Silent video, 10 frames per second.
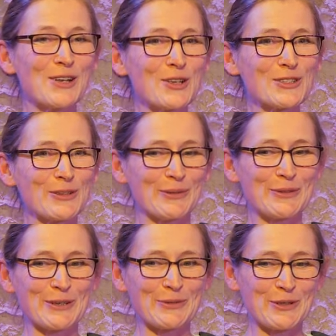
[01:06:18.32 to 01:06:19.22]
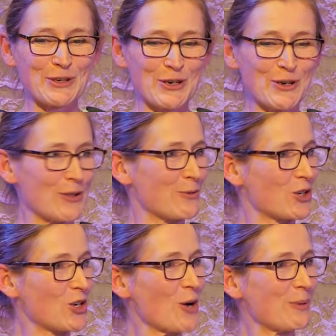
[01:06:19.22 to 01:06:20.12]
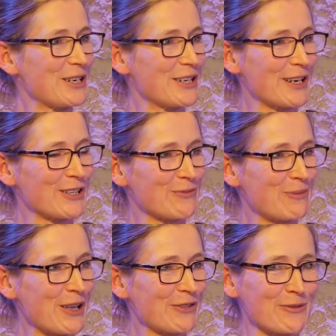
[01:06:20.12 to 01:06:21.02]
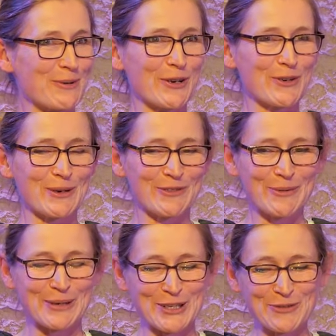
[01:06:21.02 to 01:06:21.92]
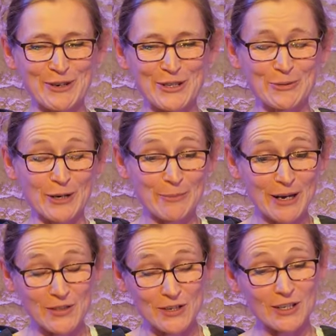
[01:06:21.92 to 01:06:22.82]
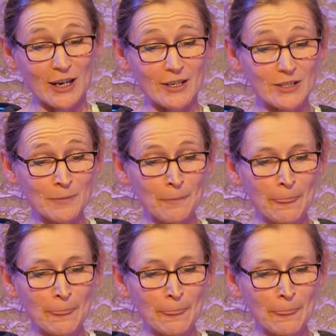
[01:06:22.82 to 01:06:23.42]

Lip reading: There were sharp intakes of breath from a lot of my feminist friends when I made this case.